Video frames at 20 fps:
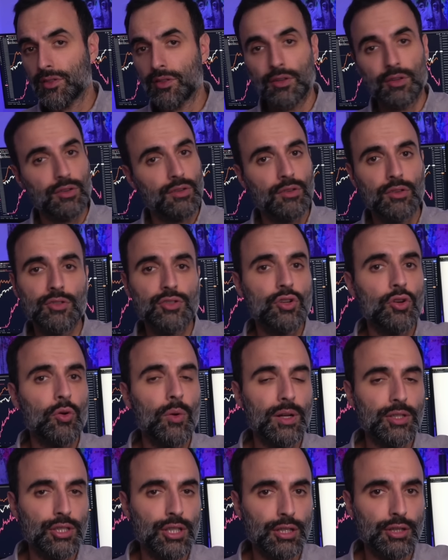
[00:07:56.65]
There, there's no
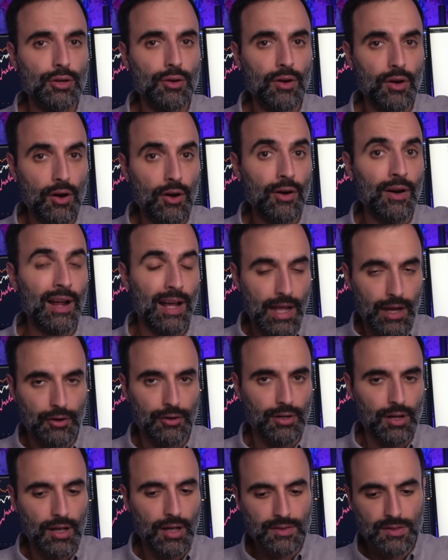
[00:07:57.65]
question that there are higher
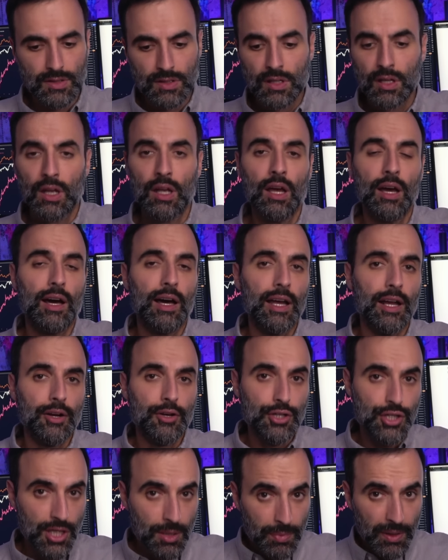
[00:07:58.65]
costs, higher
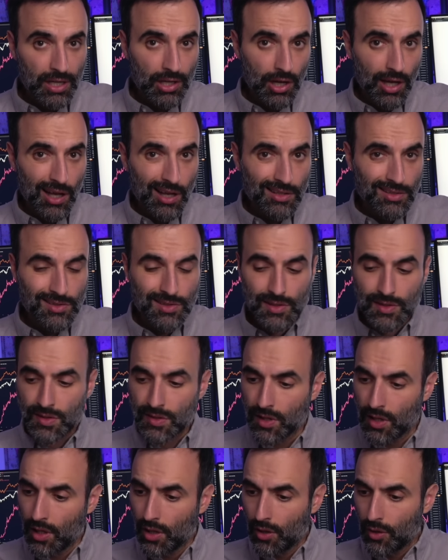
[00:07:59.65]
shipping costs.
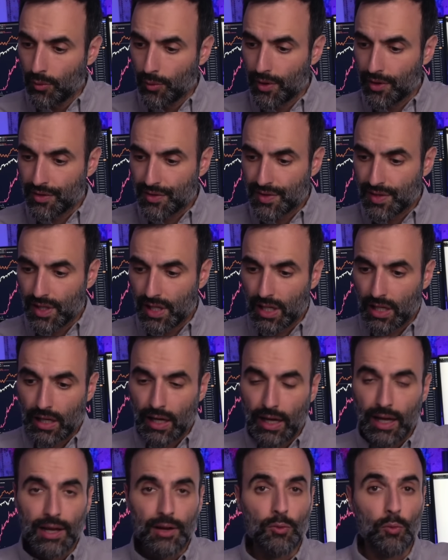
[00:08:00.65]
We are seeing
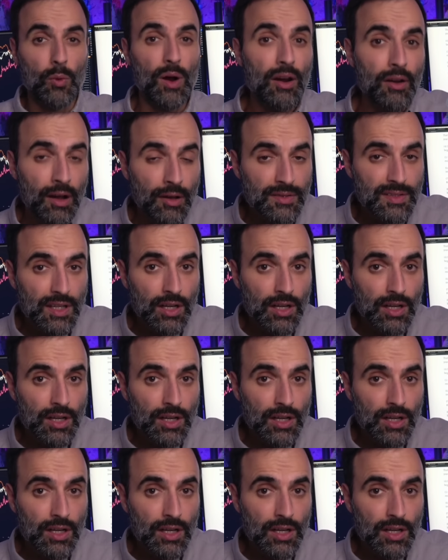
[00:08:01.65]
higher warehousing